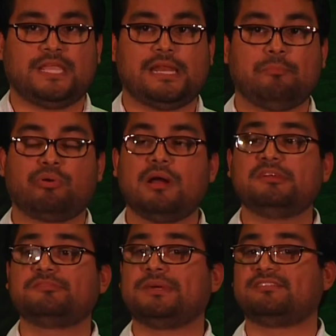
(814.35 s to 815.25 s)
And I
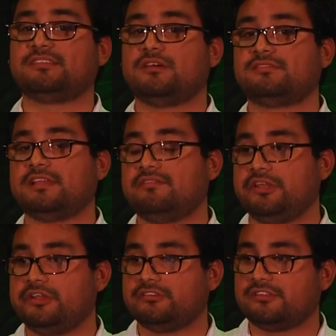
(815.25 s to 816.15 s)
promised myself
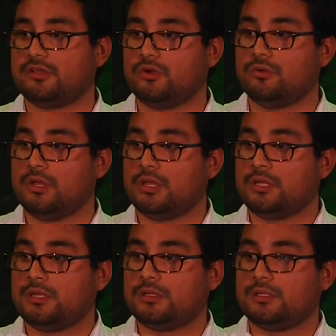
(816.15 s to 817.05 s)
7 years ago,
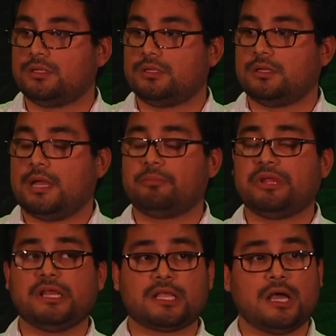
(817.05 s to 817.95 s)
I'm
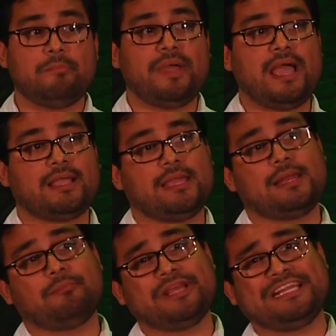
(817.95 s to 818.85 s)
going to come back and
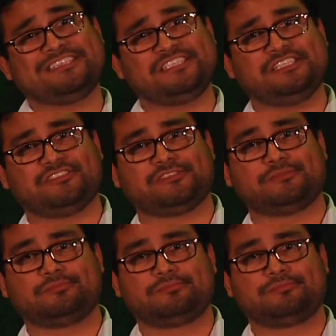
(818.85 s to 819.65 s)
I'm going to teach.